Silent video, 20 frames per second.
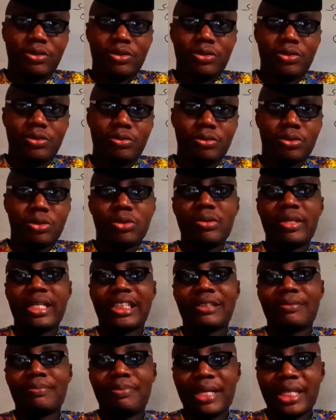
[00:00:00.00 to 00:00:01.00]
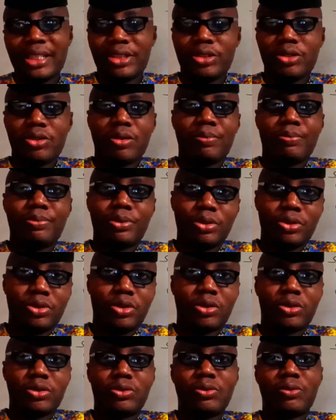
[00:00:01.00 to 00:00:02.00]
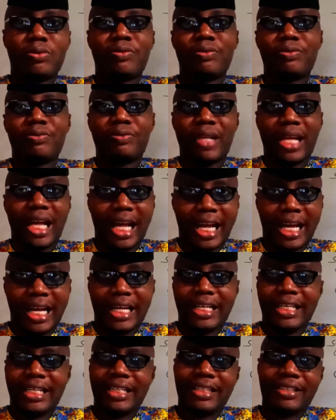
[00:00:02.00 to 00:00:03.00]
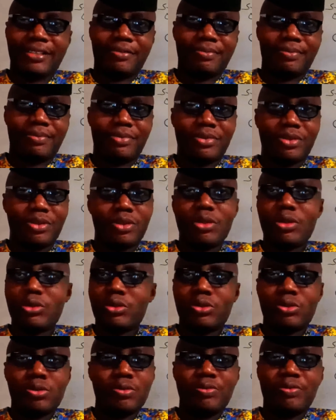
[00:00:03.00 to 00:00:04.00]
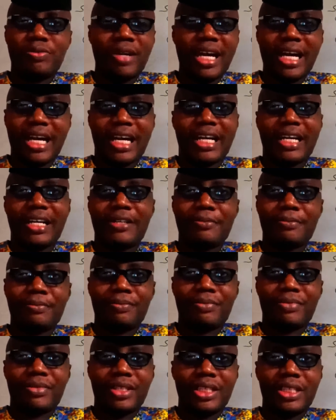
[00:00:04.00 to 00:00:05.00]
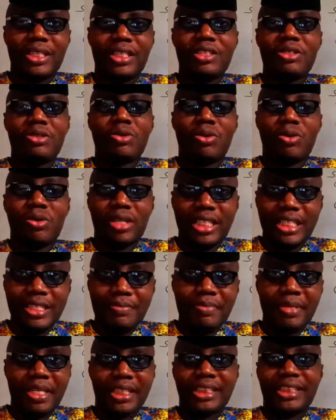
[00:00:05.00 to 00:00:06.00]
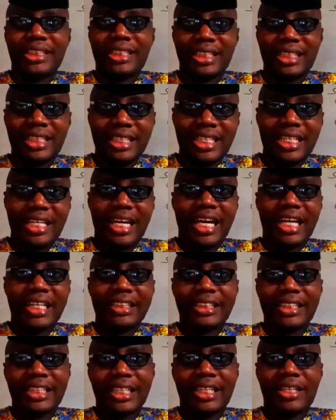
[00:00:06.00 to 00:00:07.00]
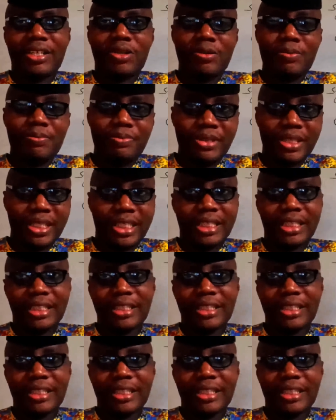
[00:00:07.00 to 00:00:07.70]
would you expect your product to fly? Not too far. Your image as a company